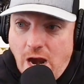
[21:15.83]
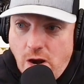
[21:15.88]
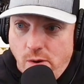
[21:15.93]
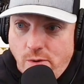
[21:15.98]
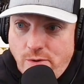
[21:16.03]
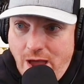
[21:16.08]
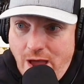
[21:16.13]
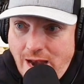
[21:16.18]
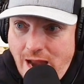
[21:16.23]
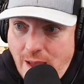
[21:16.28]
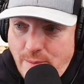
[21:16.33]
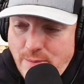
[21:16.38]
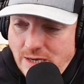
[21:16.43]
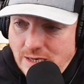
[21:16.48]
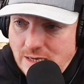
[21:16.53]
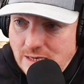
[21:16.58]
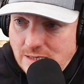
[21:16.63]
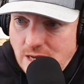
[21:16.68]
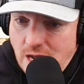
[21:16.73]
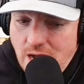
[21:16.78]

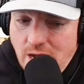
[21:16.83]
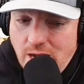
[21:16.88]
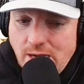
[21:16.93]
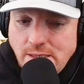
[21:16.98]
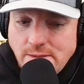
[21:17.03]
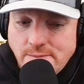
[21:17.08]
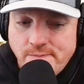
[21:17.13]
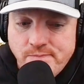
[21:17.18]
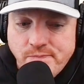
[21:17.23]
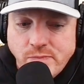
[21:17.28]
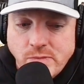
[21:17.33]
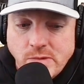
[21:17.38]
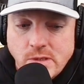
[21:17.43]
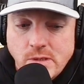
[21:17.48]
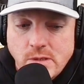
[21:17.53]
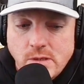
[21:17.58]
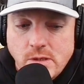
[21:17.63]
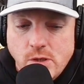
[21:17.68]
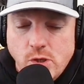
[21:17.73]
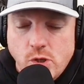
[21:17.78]
aerodynamic design,
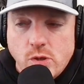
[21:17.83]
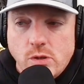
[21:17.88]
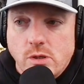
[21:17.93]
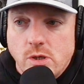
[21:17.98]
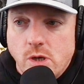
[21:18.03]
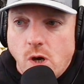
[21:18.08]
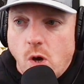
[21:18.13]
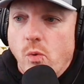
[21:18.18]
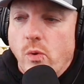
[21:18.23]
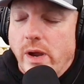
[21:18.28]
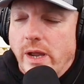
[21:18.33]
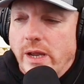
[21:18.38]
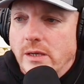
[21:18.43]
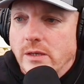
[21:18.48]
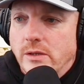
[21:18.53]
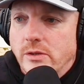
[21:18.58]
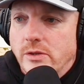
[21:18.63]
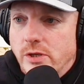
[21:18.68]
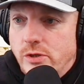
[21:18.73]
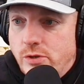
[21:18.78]
you're
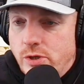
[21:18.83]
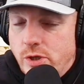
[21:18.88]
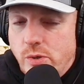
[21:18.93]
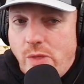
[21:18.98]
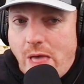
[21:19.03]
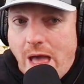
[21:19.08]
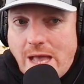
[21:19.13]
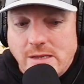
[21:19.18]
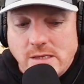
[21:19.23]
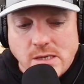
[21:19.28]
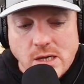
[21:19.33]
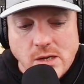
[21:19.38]
going to do that.